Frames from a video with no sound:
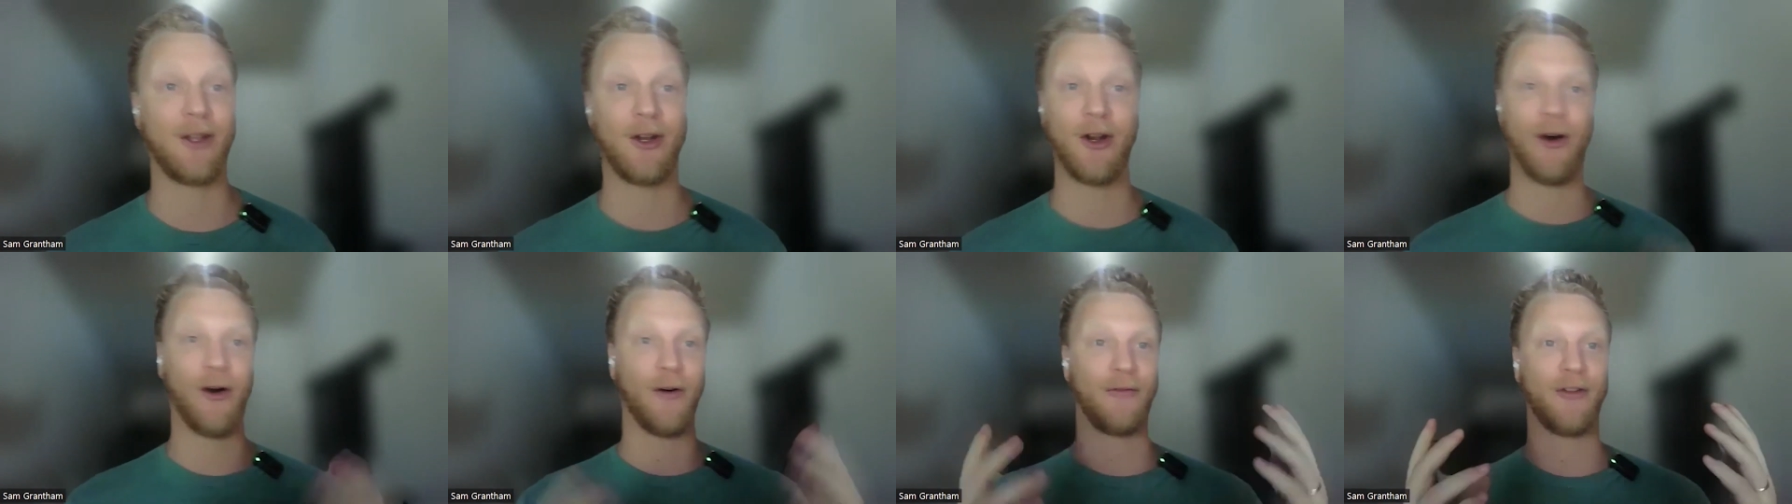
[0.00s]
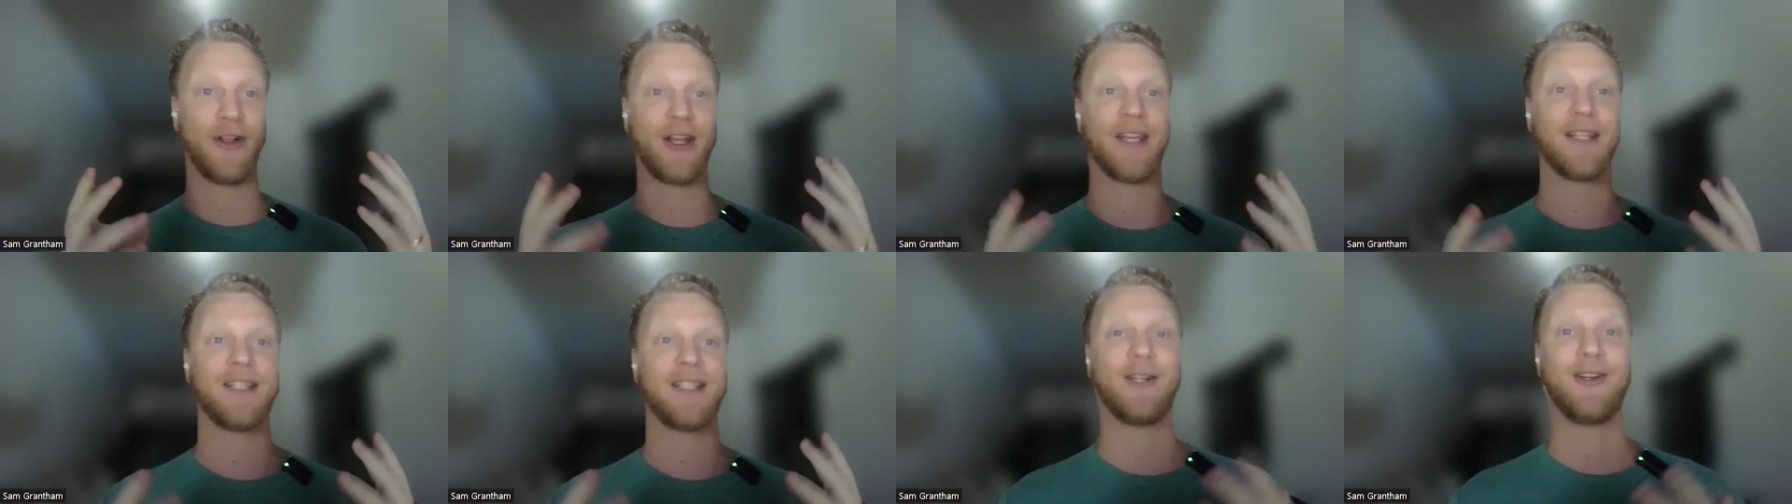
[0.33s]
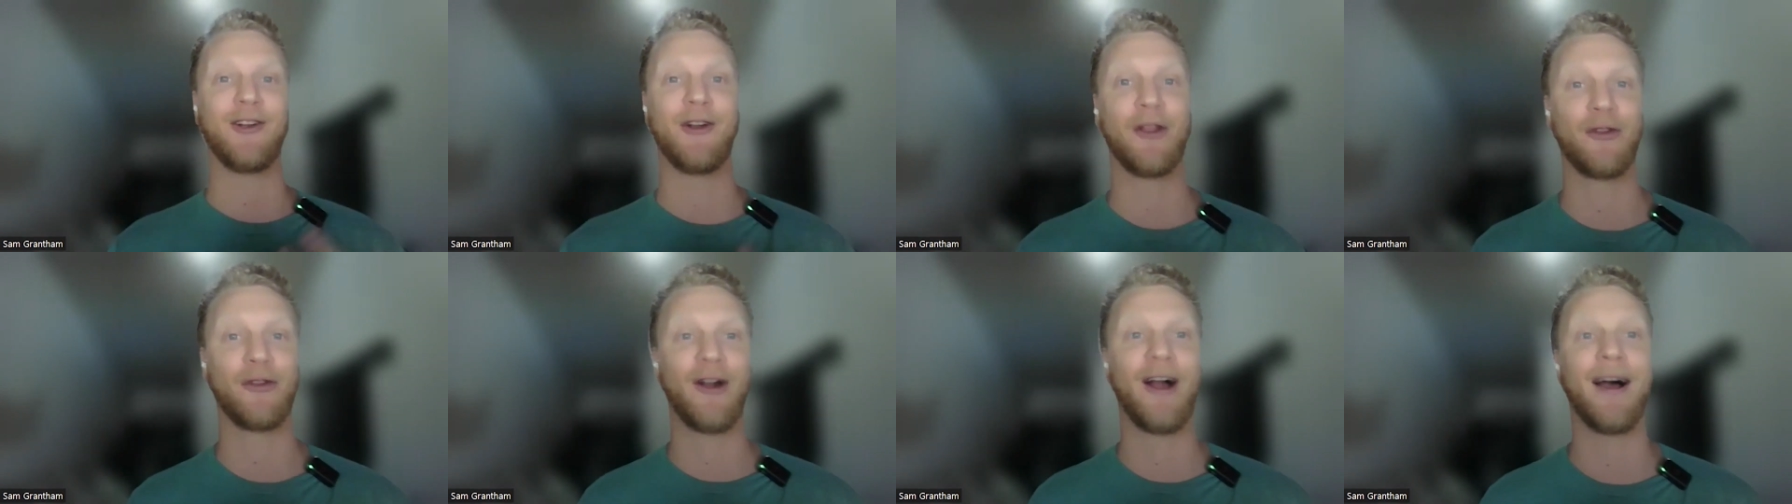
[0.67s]
hopefully
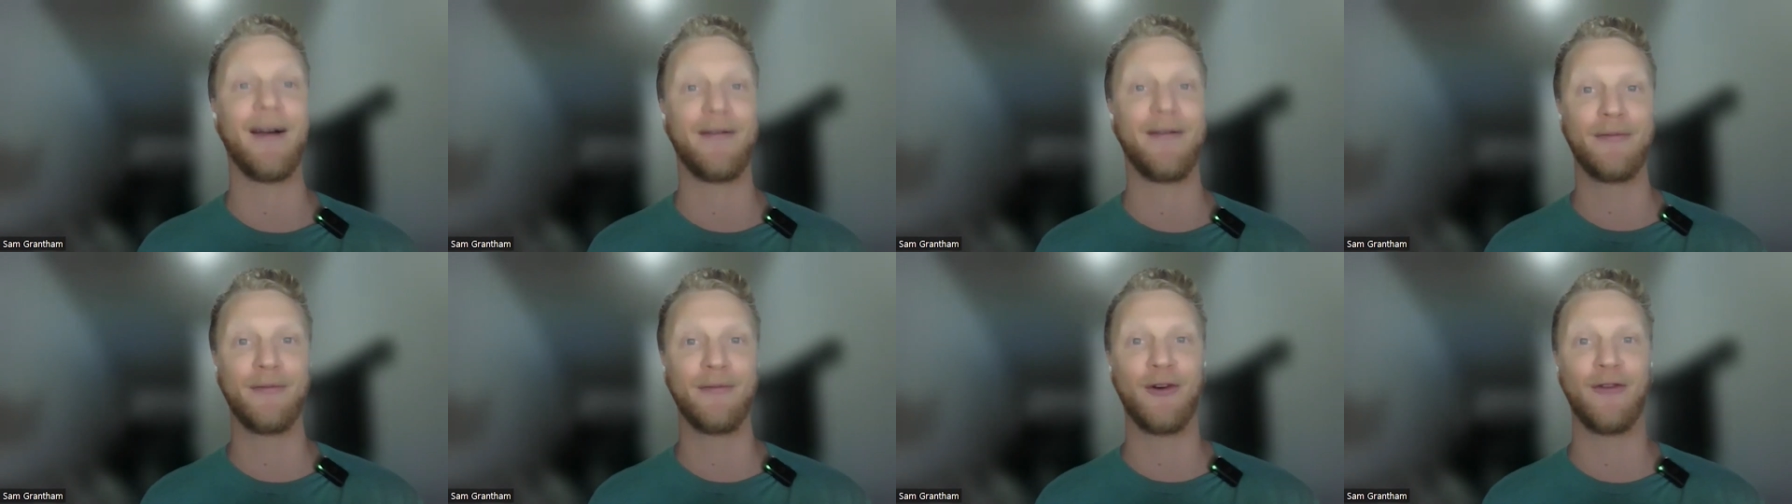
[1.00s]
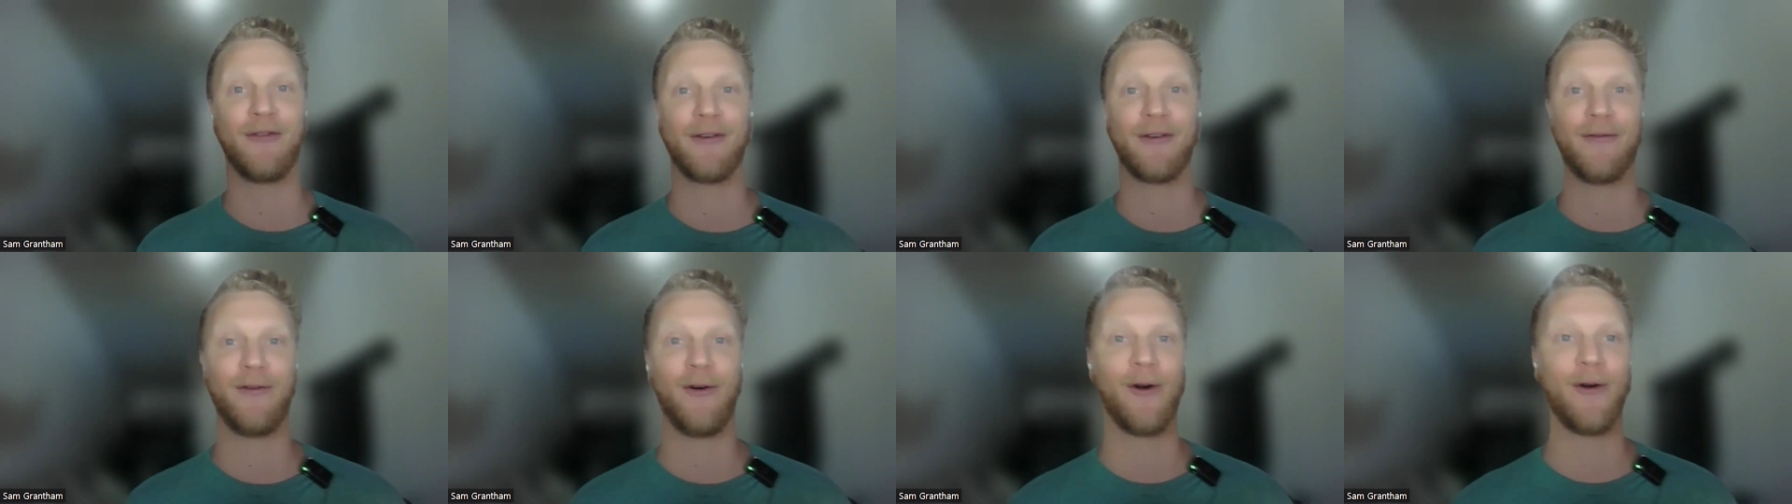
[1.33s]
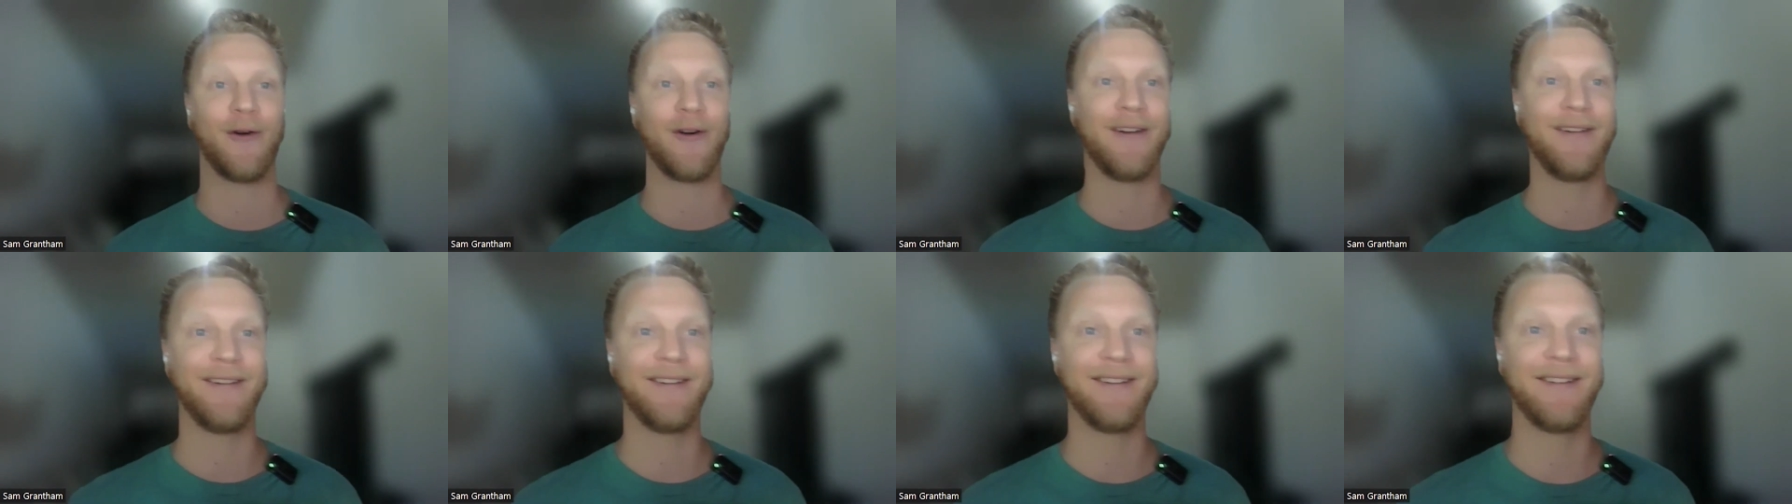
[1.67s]
continue to thrive moving
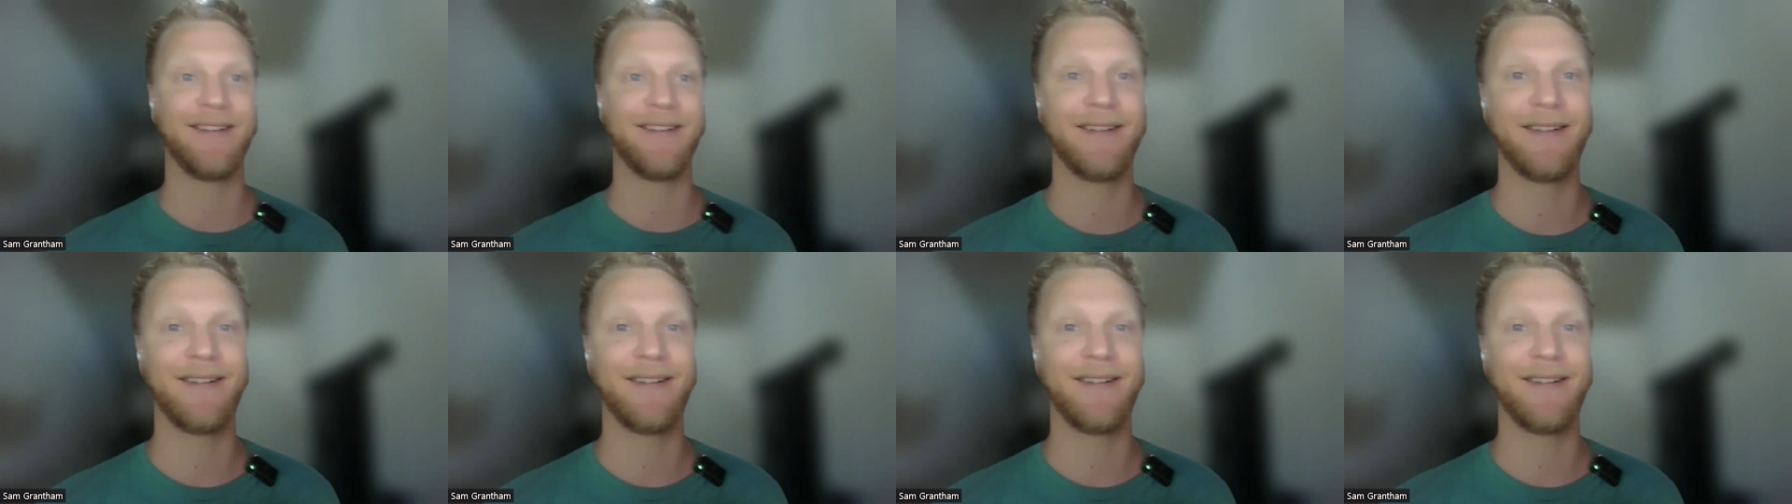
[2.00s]
forward.